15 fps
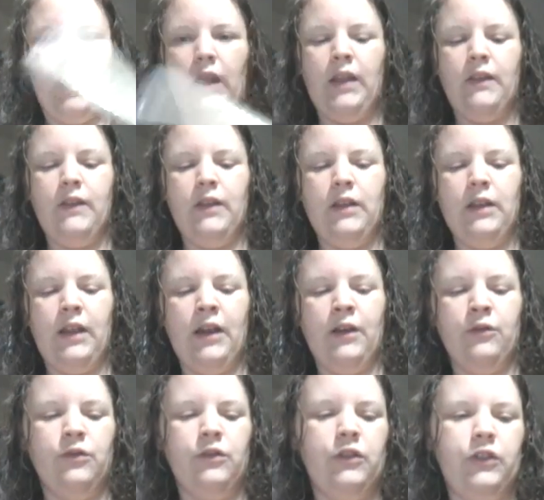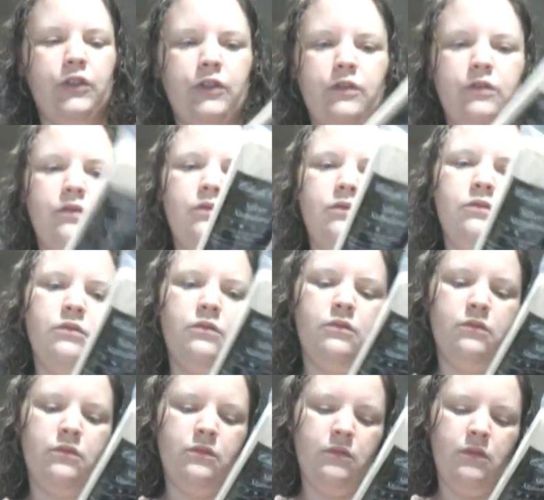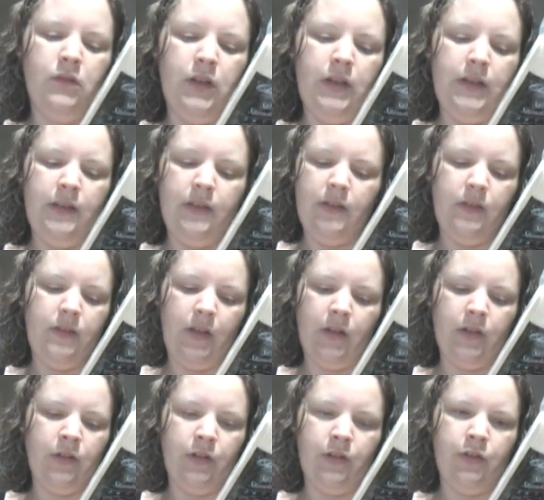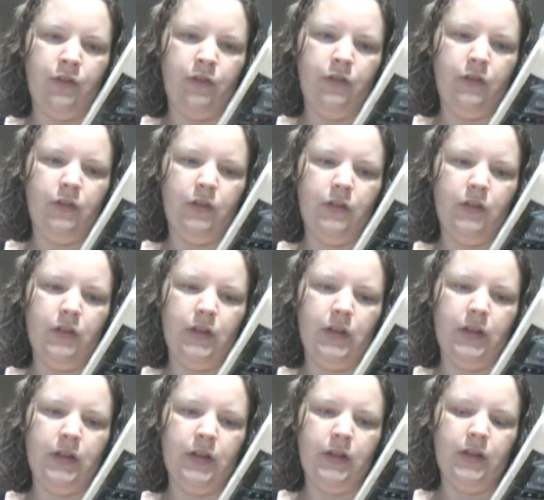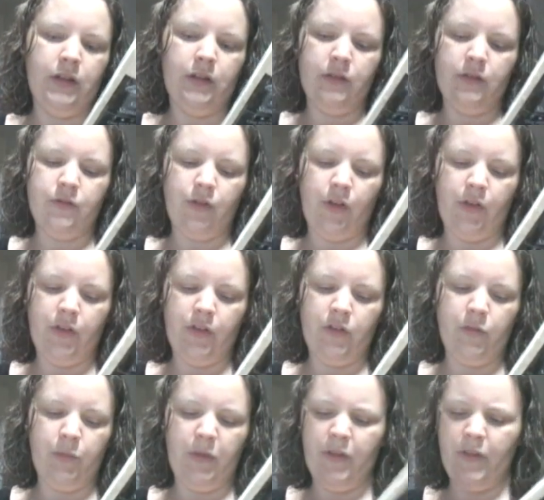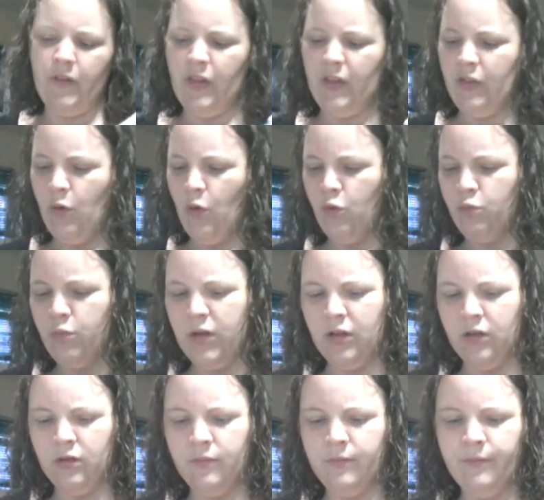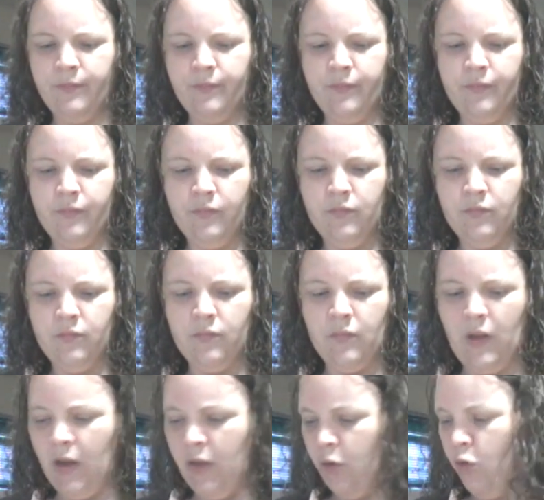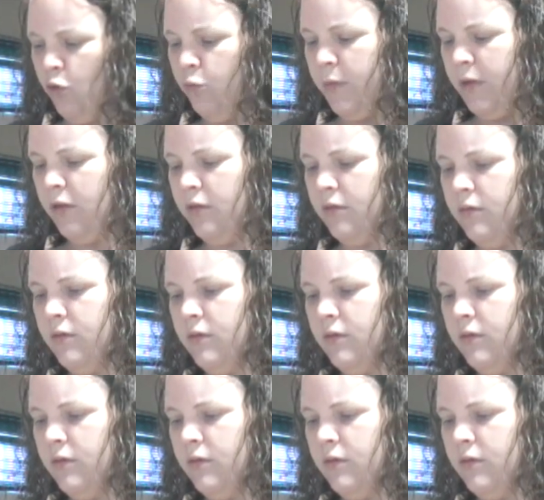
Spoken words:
18 count standard cross stitch. But this is like the oatmeal, yeah, the oatmeal.